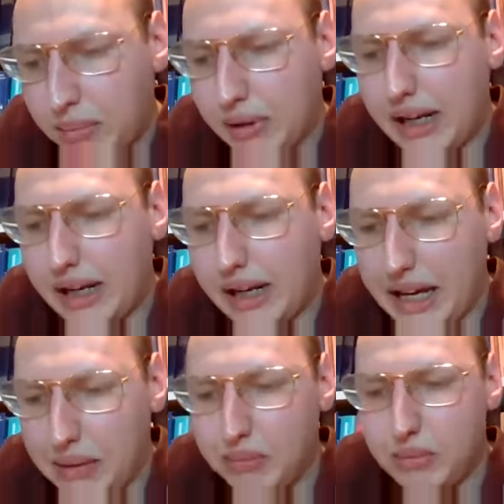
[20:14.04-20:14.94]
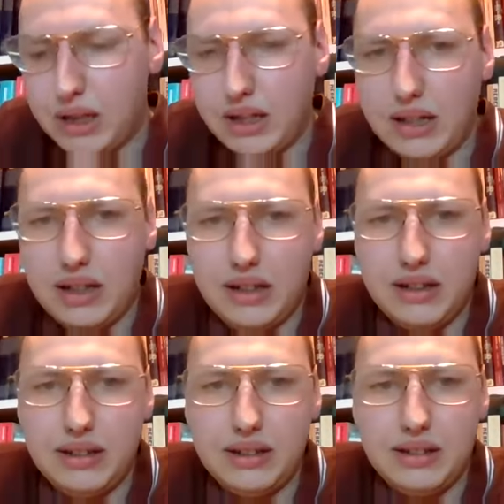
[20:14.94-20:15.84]
blame
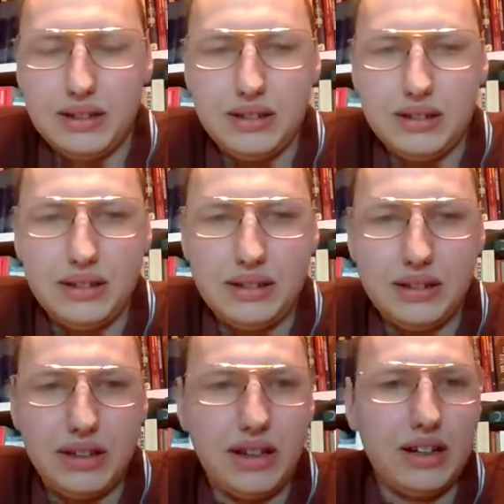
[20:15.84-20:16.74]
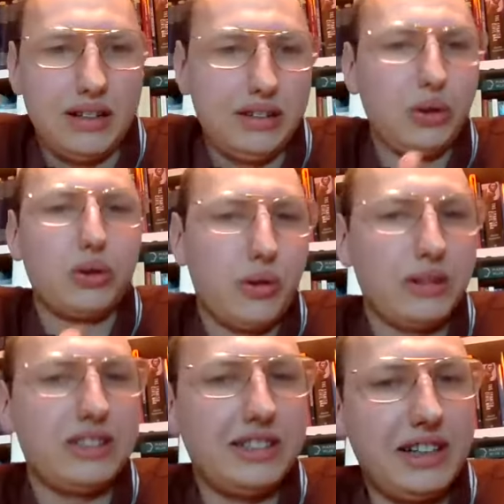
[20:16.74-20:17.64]
the youth
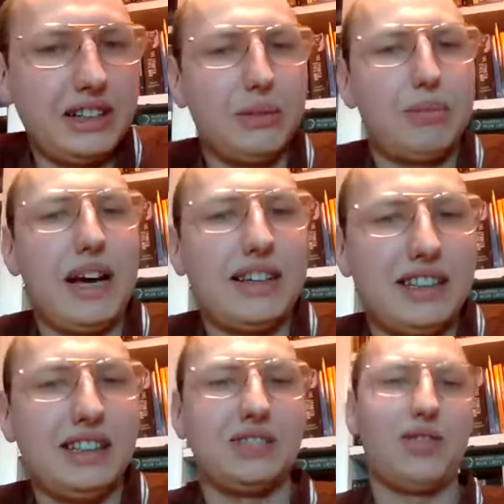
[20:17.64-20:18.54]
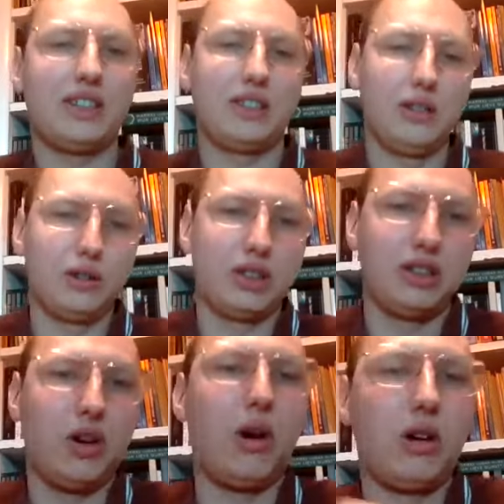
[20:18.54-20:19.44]
organization passing this
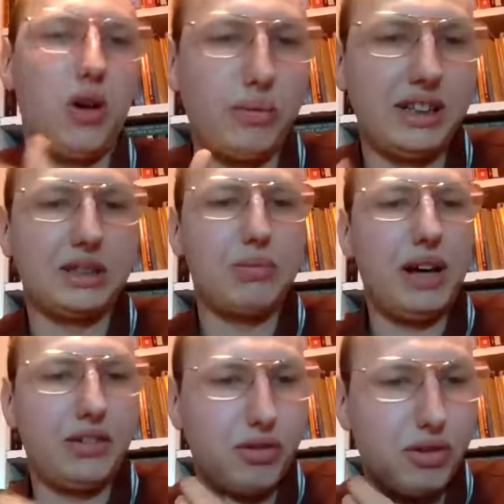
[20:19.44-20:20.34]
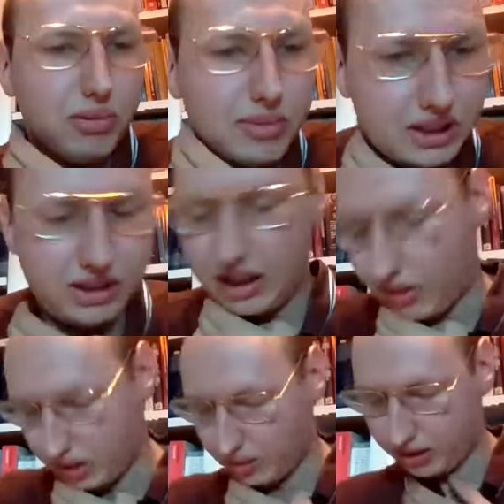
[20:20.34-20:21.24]
resolution on Communist Platform, which is
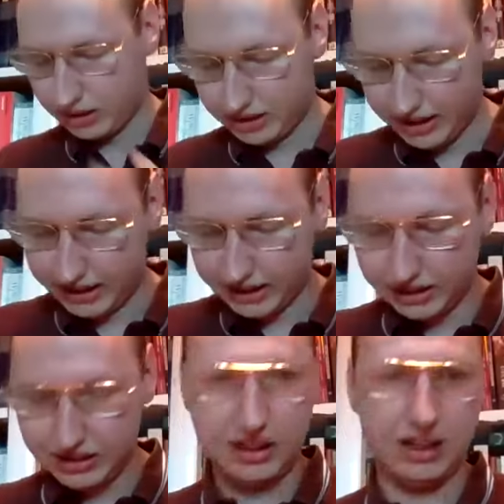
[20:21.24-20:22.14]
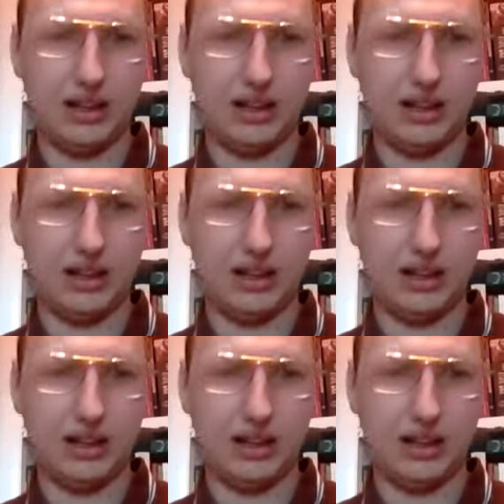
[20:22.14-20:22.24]
our organization,